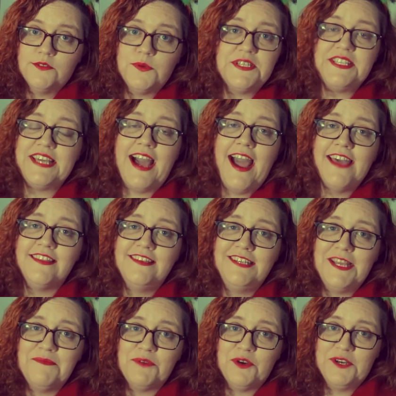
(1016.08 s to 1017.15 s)
'Twas the island
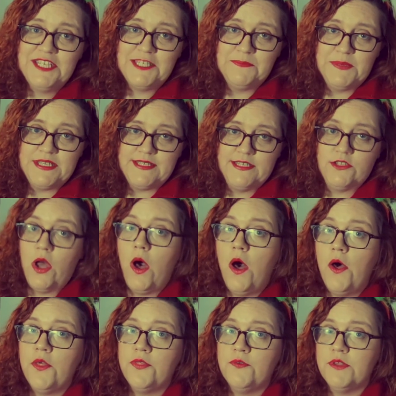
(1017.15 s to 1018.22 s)
named Christmas, and
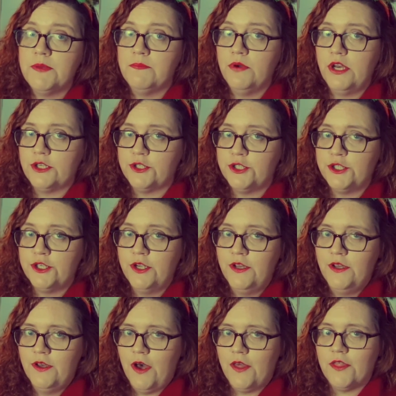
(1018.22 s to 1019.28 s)
all through the brush,
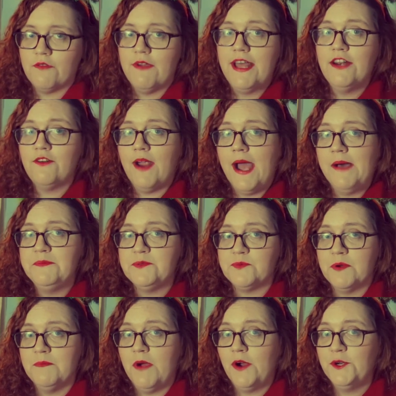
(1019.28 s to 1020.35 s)
all the red crabs
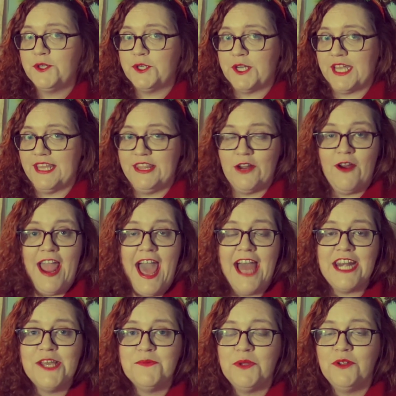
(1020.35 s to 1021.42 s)
were marching in their
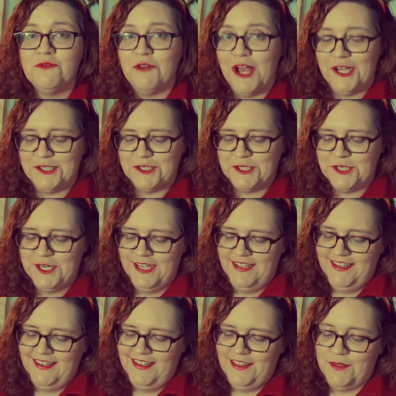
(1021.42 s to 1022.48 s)
annual rush.
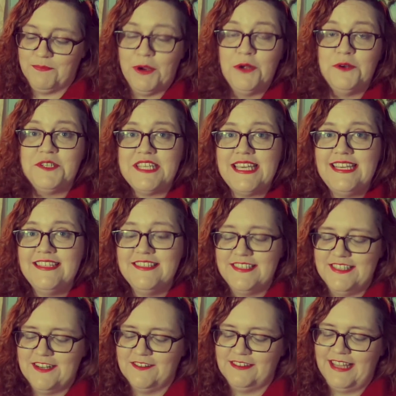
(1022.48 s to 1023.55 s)
The proteins
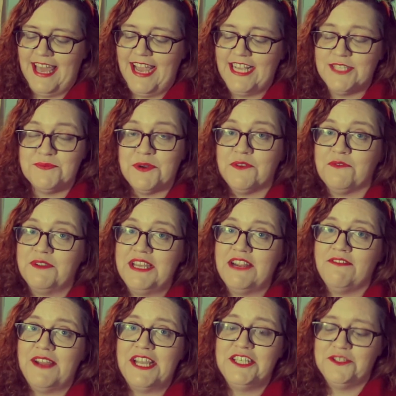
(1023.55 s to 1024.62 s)
in their langs were
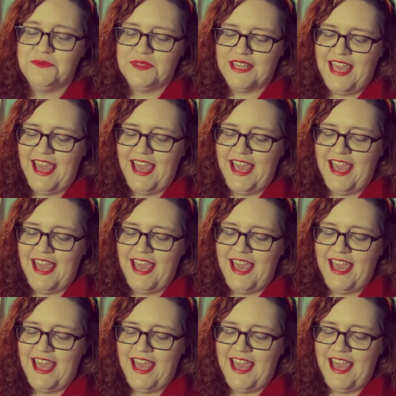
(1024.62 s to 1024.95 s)
rearranged with